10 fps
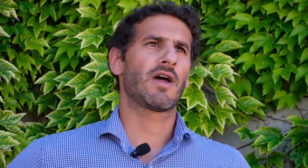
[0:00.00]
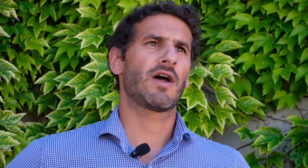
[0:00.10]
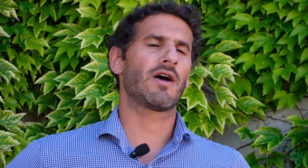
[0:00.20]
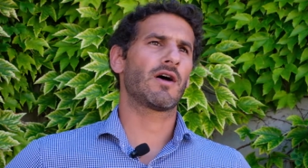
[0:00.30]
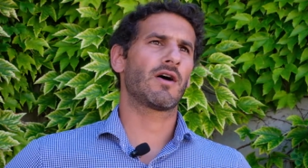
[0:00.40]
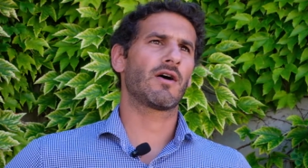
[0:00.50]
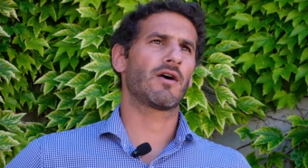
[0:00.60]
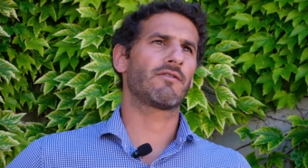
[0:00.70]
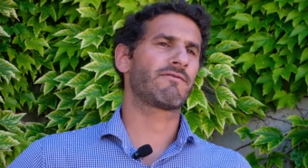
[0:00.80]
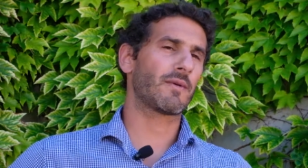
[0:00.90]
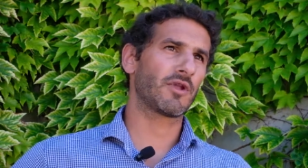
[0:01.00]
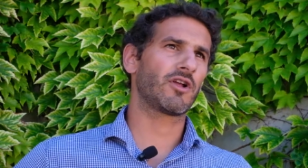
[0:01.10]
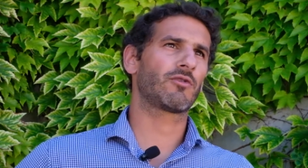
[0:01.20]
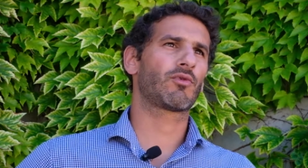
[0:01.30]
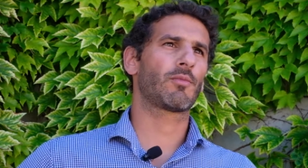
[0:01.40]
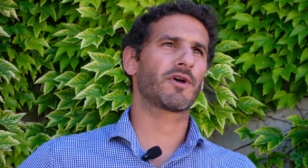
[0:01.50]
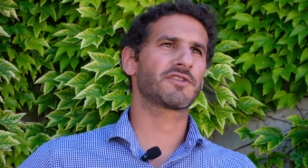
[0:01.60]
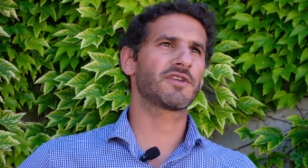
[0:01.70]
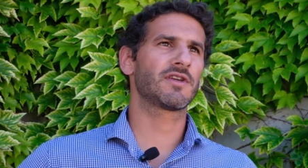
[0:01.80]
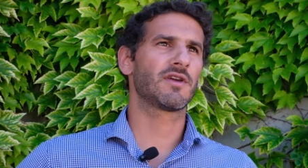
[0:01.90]
uh, familial
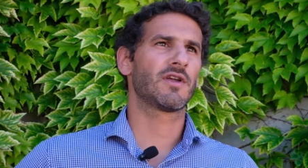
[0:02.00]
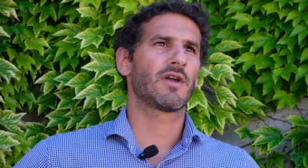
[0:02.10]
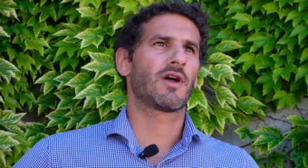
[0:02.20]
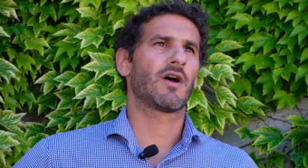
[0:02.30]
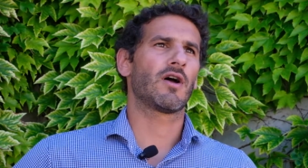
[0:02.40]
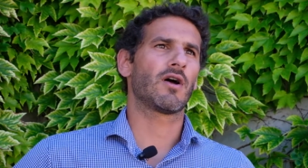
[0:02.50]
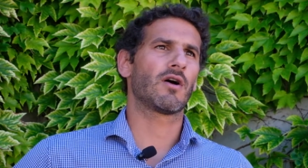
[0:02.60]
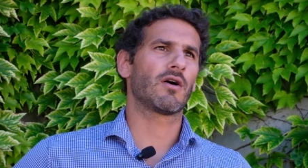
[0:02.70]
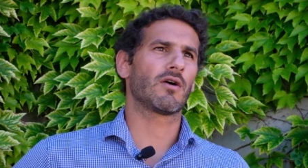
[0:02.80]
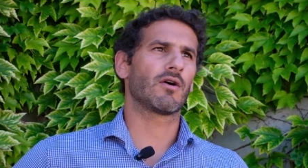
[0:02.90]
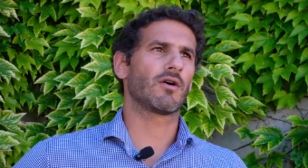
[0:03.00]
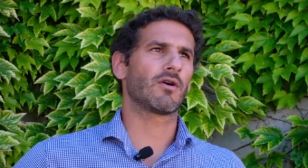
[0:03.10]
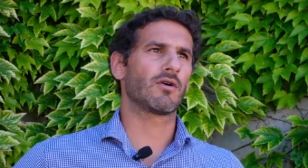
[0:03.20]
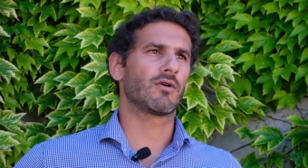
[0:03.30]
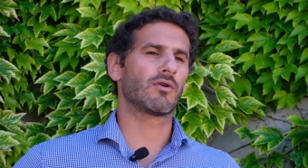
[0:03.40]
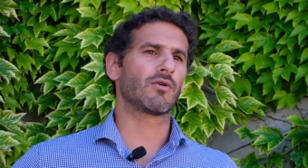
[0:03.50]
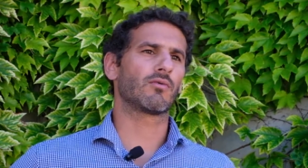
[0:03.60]
property uh,